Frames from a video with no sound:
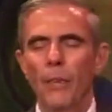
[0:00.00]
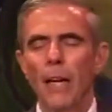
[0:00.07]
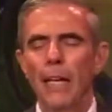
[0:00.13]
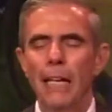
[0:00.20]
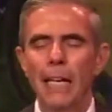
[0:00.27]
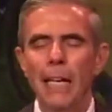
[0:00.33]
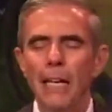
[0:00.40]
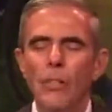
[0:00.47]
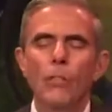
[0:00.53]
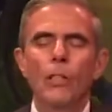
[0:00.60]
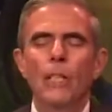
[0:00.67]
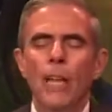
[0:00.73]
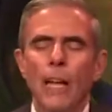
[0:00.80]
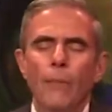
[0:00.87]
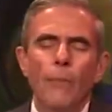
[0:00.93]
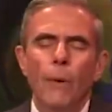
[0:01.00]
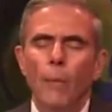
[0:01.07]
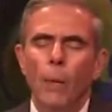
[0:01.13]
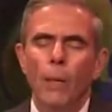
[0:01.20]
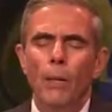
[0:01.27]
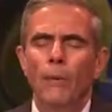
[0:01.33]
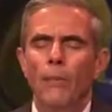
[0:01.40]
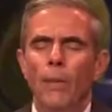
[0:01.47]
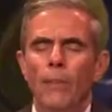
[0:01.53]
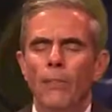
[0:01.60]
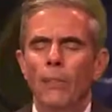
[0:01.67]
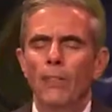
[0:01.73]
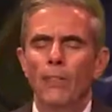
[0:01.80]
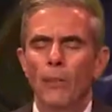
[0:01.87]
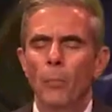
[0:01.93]
and each and every one of us
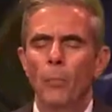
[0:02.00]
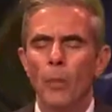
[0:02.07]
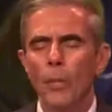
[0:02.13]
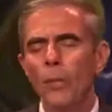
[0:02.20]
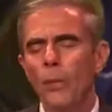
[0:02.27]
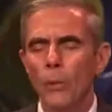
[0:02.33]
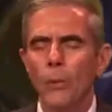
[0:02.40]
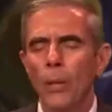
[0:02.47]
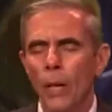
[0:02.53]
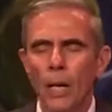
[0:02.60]
is imbued